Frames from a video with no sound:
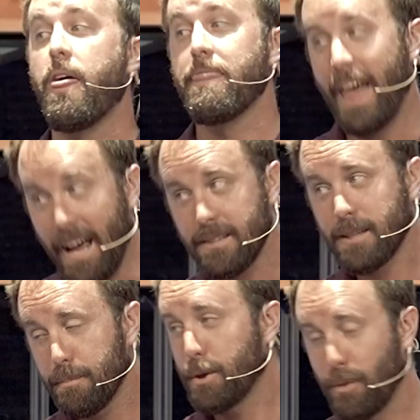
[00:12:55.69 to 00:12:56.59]
that is
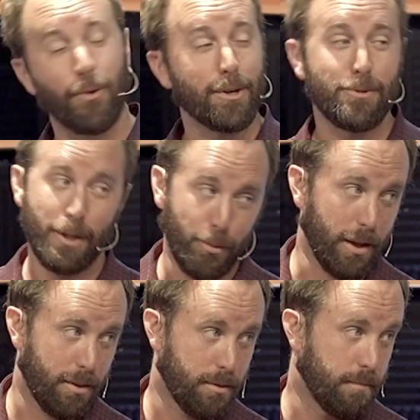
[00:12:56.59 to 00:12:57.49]
something we're going to deal
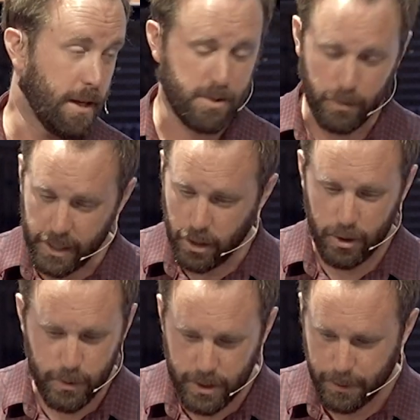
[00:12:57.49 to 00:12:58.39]
with. And so they know
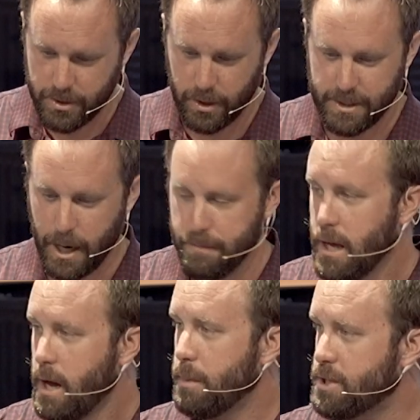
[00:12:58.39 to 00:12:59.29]
this. We talk about this all the time.
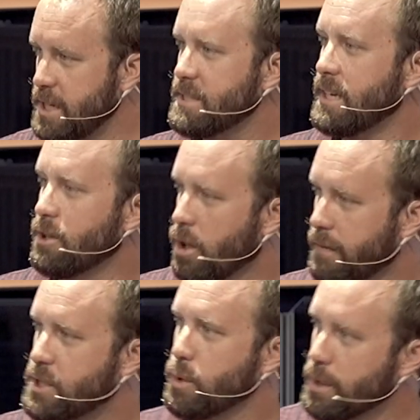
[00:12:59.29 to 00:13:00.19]
But she's getting
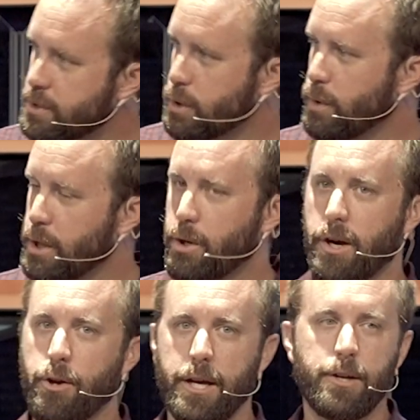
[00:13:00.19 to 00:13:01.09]
nervous. She wants to do really good
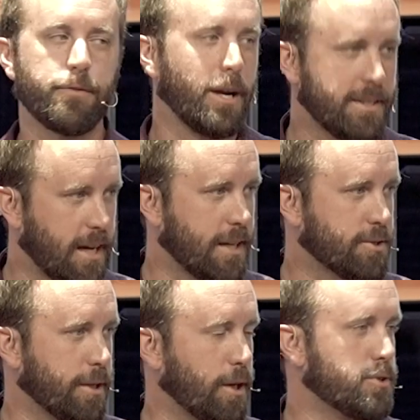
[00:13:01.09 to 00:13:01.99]
on her end-of-grade
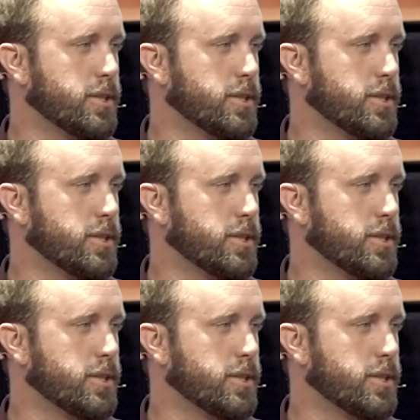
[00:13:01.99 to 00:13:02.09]
test, her E O